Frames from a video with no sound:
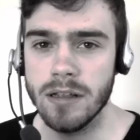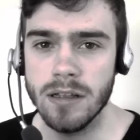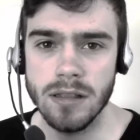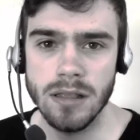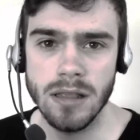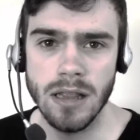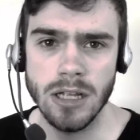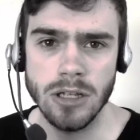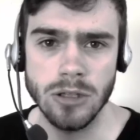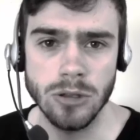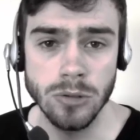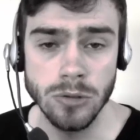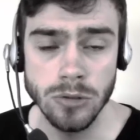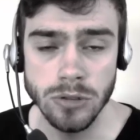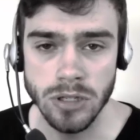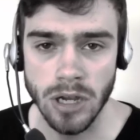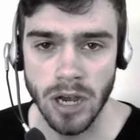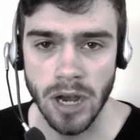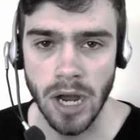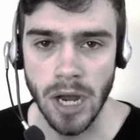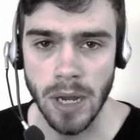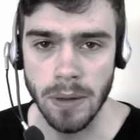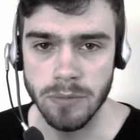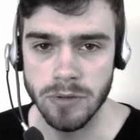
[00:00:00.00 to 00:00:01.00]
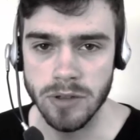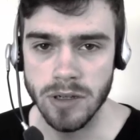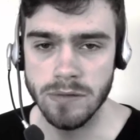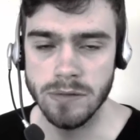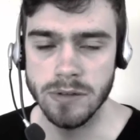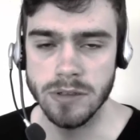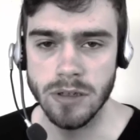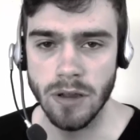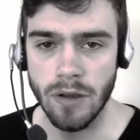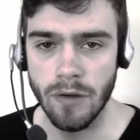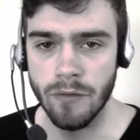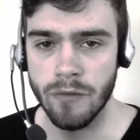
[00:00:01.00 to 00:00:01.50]
2 times I
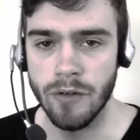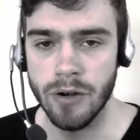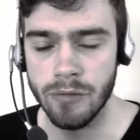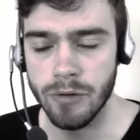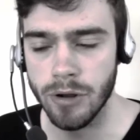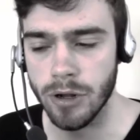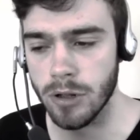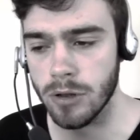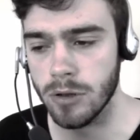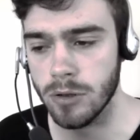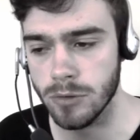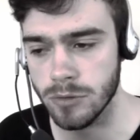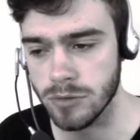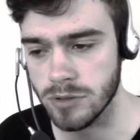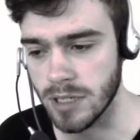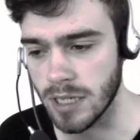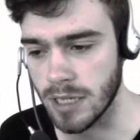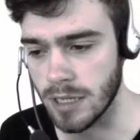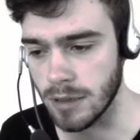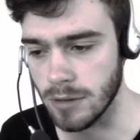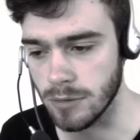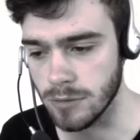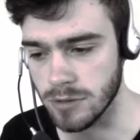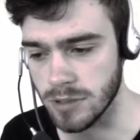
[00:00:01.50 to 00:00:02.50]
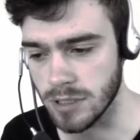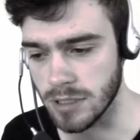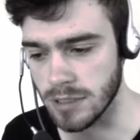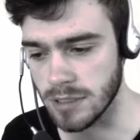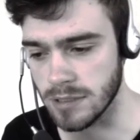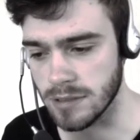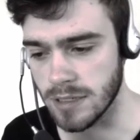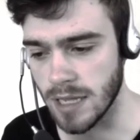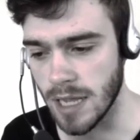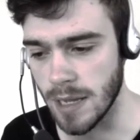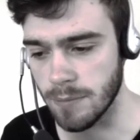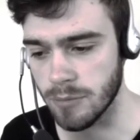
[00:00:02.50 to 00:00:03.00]
was very close at losing
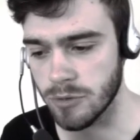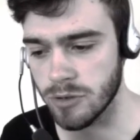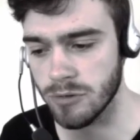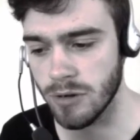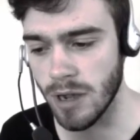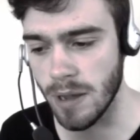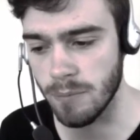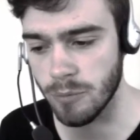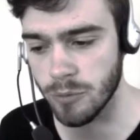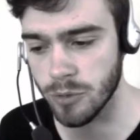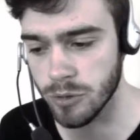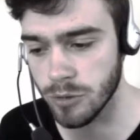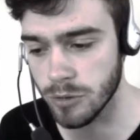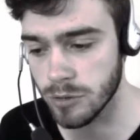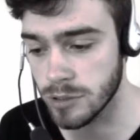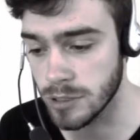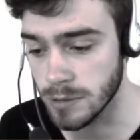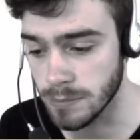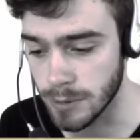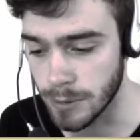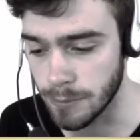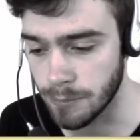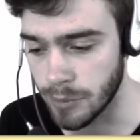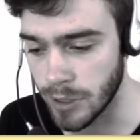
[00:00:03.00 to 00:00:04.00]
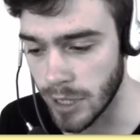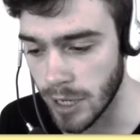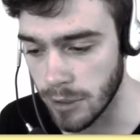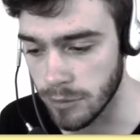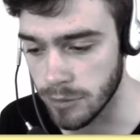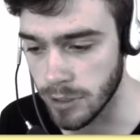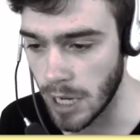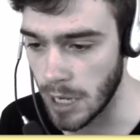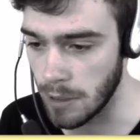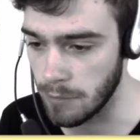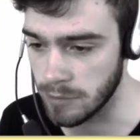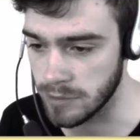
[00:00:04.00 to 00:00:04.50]
this game. So I'm super
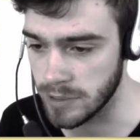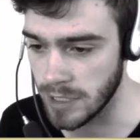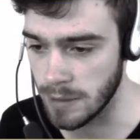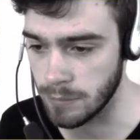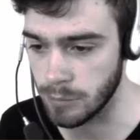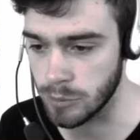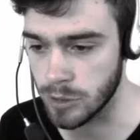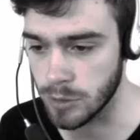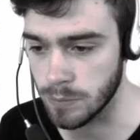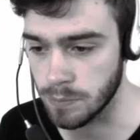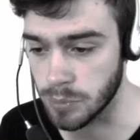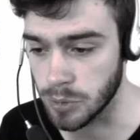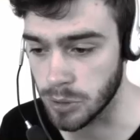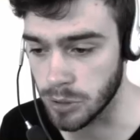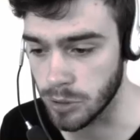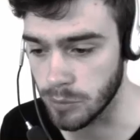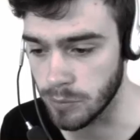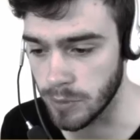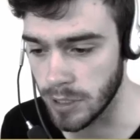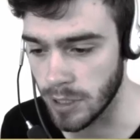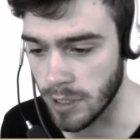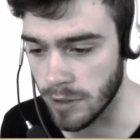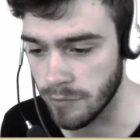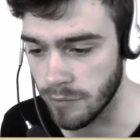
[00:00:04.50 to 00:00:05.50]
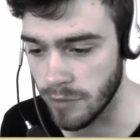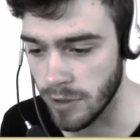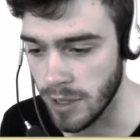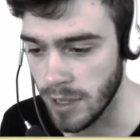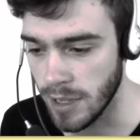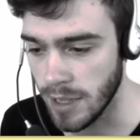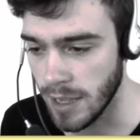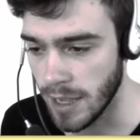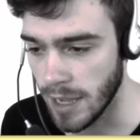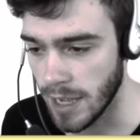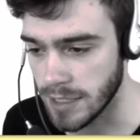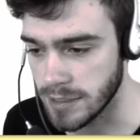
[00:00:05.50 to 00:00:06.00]
proud I was able to pull the win off
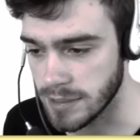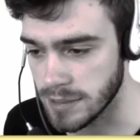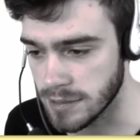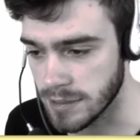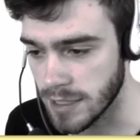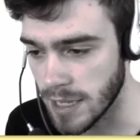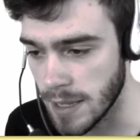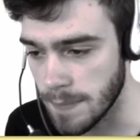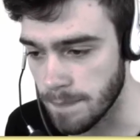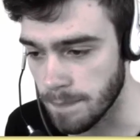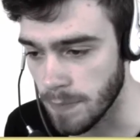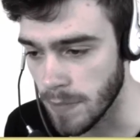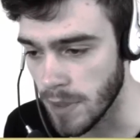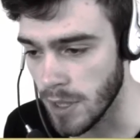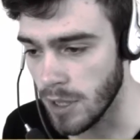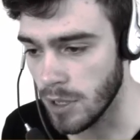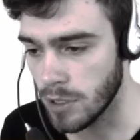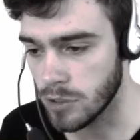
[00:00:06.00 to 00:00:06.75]
at this game.